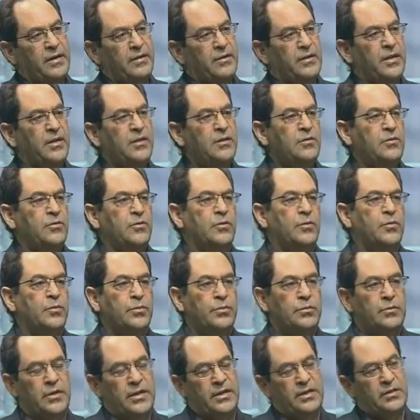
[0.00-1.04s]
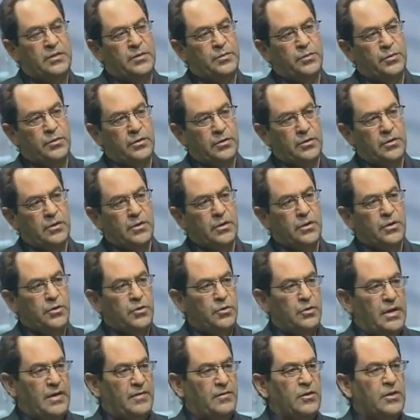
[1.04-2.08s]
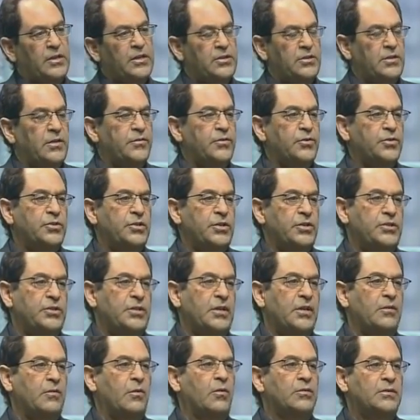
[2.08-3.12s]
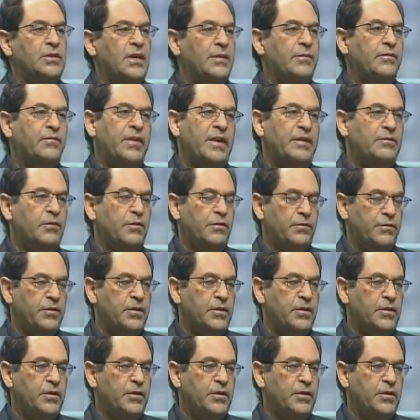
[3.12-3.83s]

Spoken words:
And in your latest book, you have a list of your 16 all-time favorite